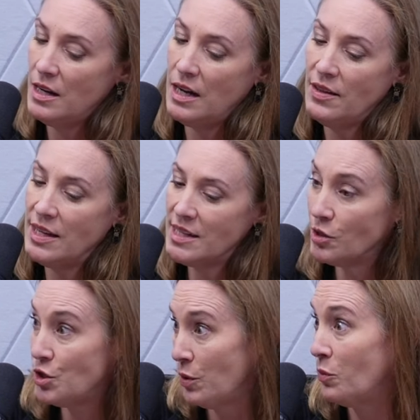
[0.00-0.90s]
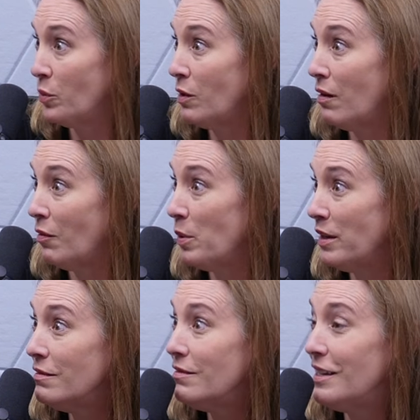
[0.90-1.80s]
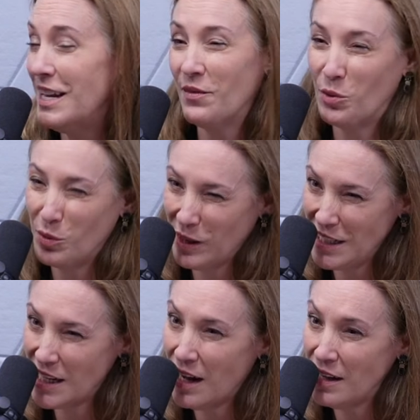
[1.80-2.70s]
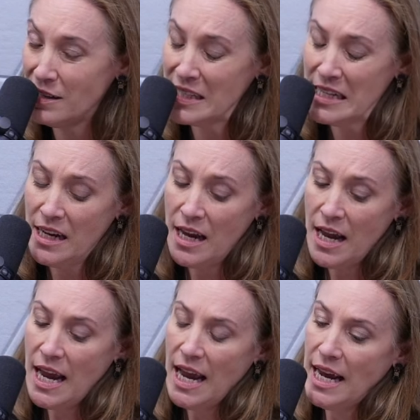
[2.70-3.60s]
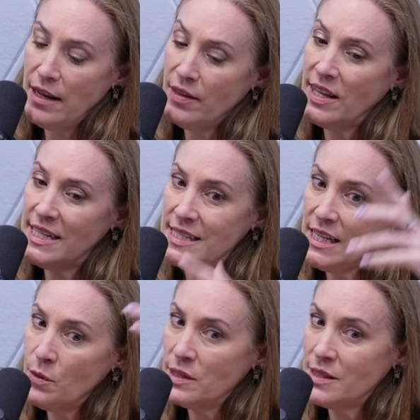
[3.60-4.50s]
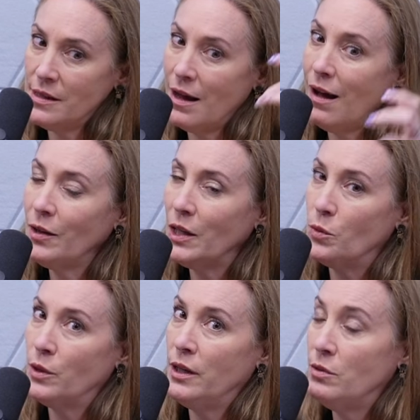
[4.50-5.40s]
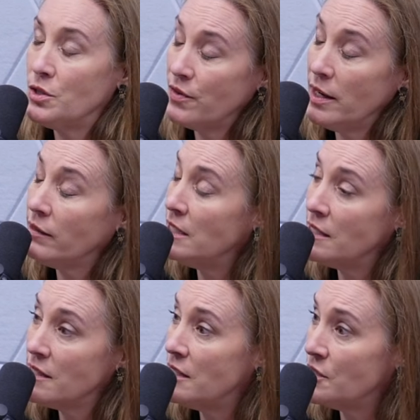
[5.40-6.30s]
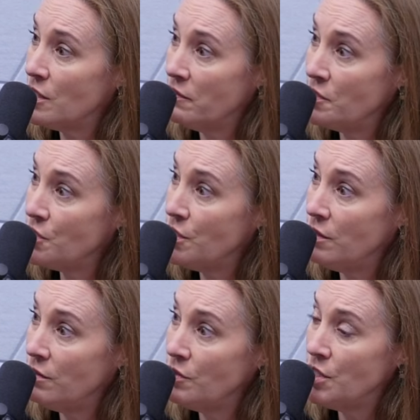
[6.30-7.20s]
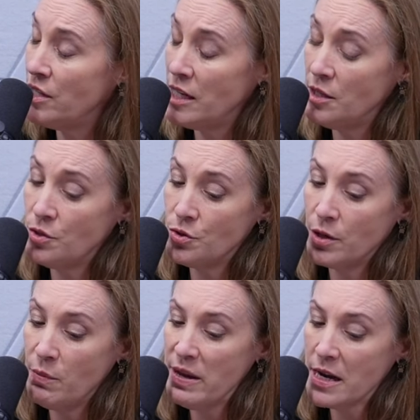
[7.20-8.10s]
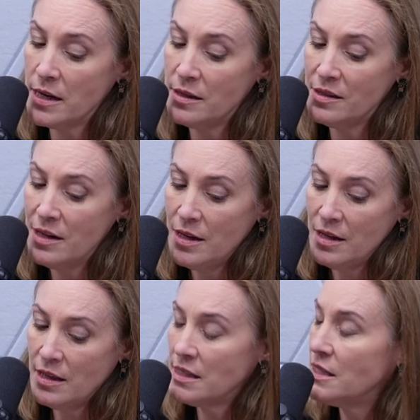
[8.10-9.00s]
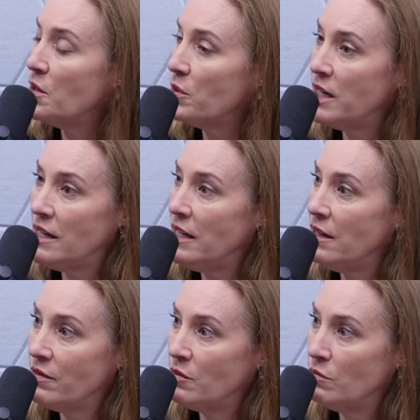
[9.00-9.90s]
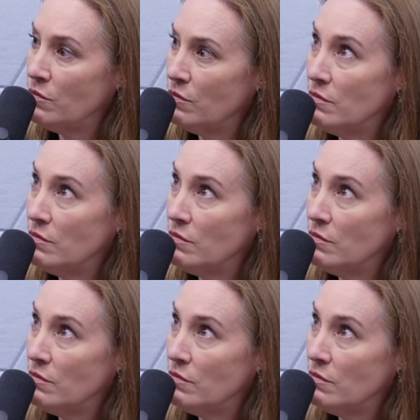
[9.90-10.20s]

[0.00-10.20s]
uh, that tells you it will, but it never really does. And then they see what's in Hollywood, which frankly does a disservice to to the industry because that's not what any of them